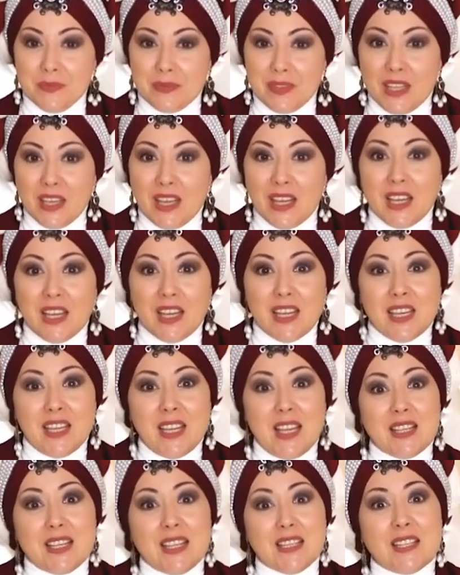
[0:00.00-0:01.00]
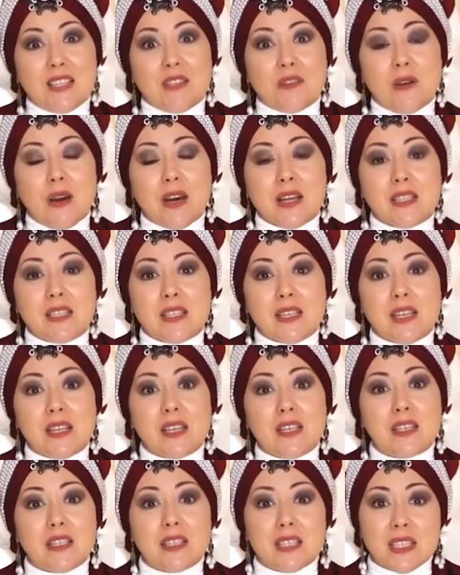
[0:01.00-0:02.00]
I look forward to receiving
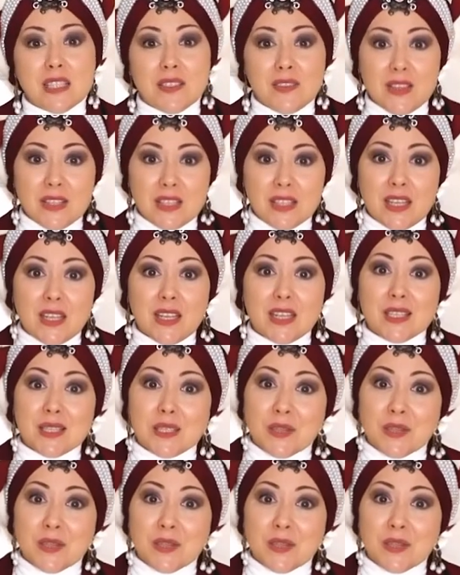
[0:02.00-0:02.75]
your letters.